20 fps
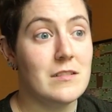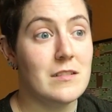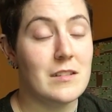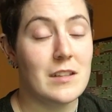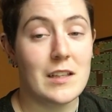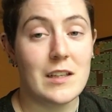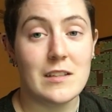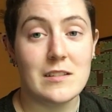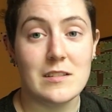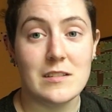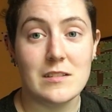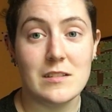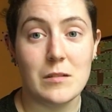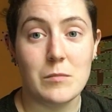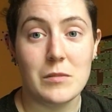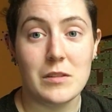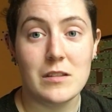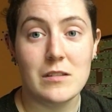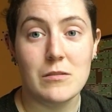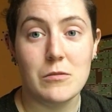I guess it's
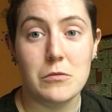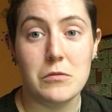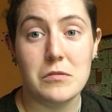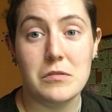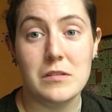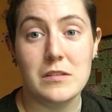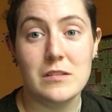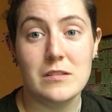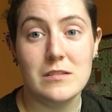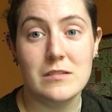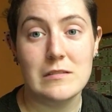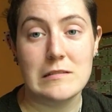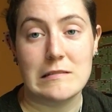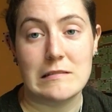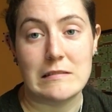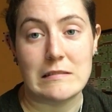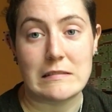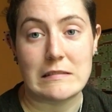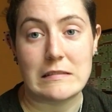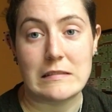summer. Oof.
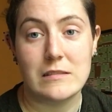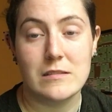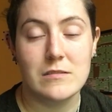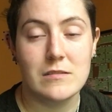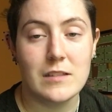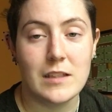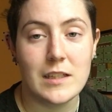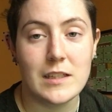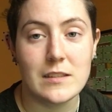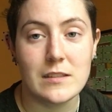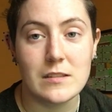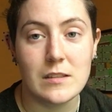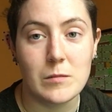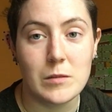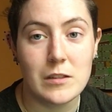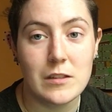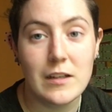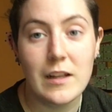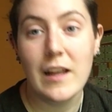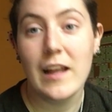Oh, I hate summer.
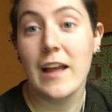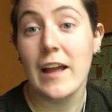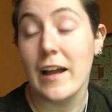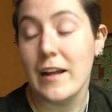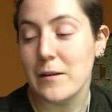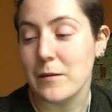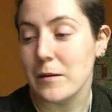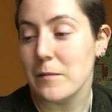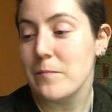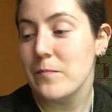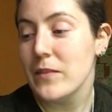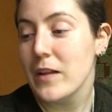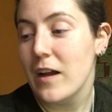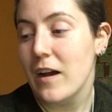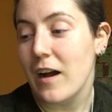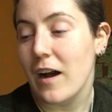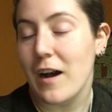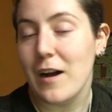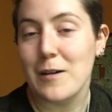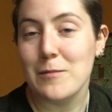Anyway,
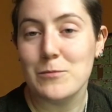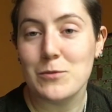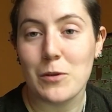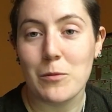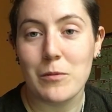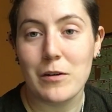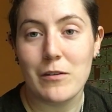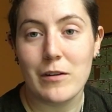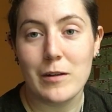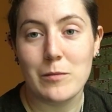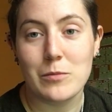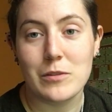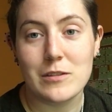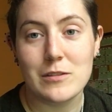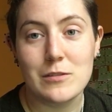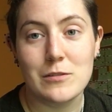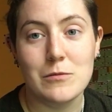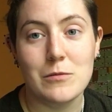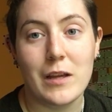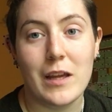so I'm going to write book
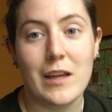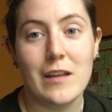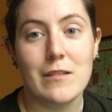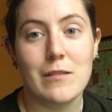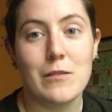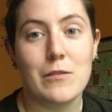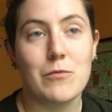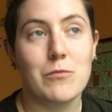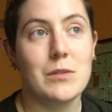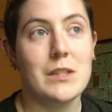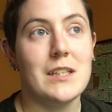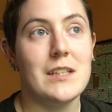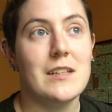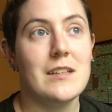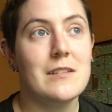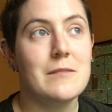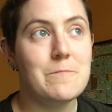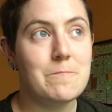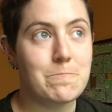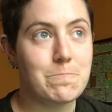2 and
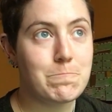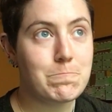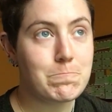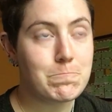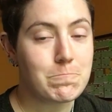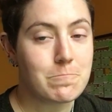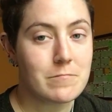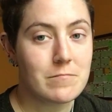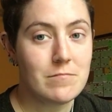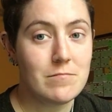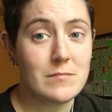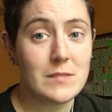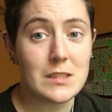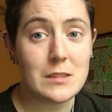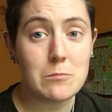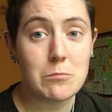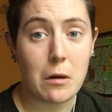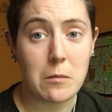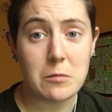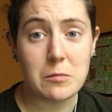3,
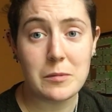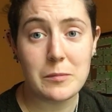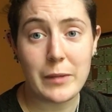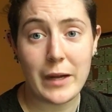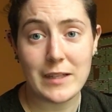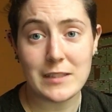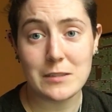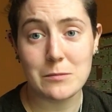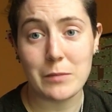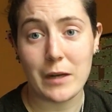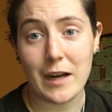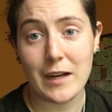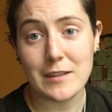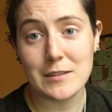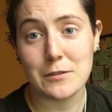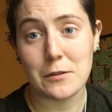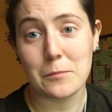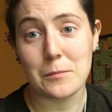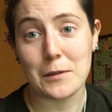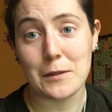probably back to back.
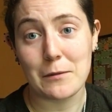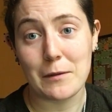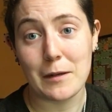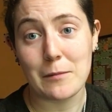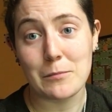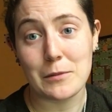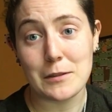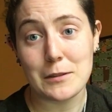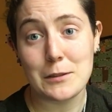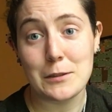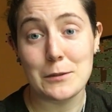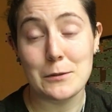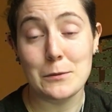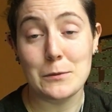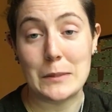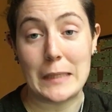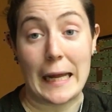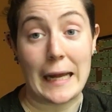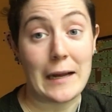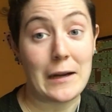So I'm going to write book 2
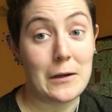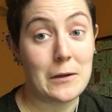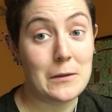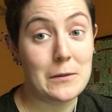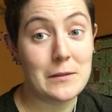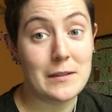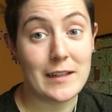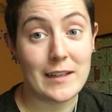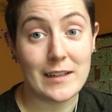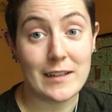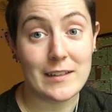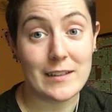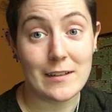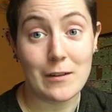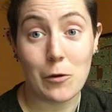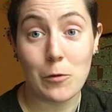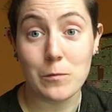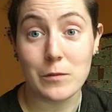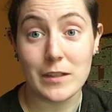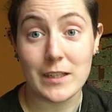now and
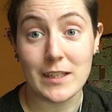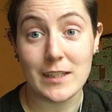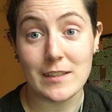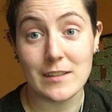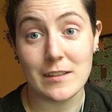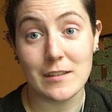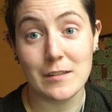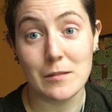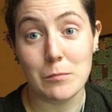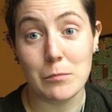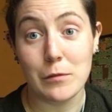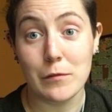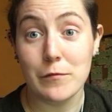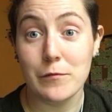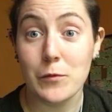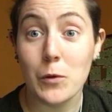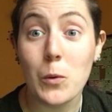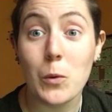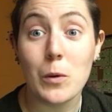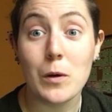hopefully get it done
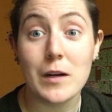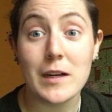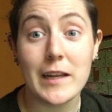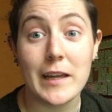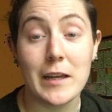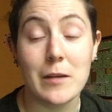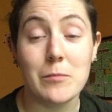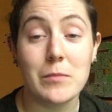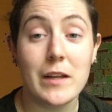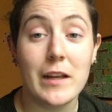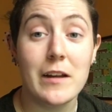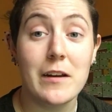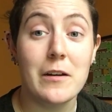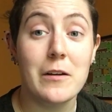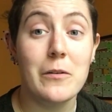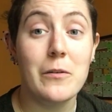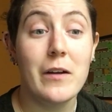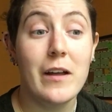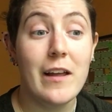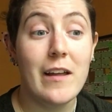before Camp
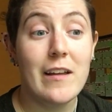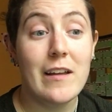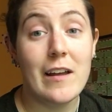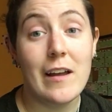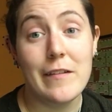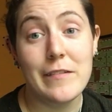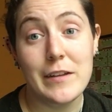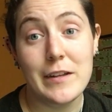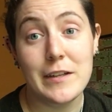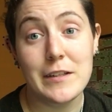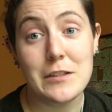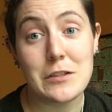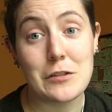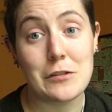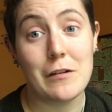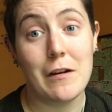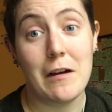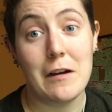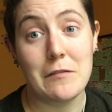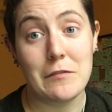Nano. And then in
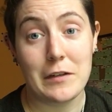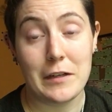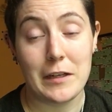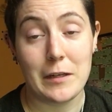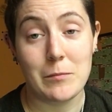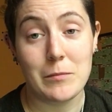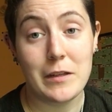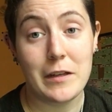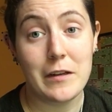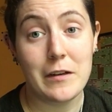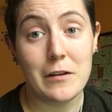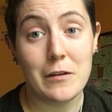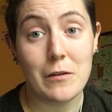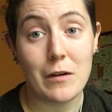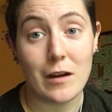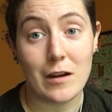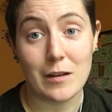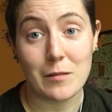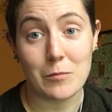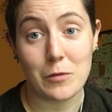July for Camp Nano,
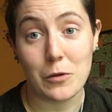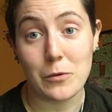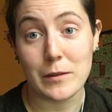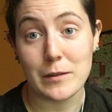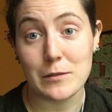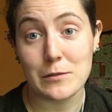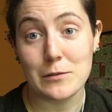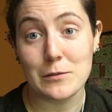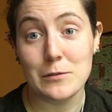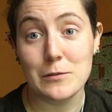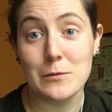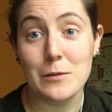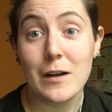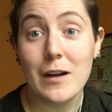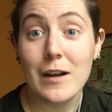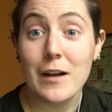I'm going to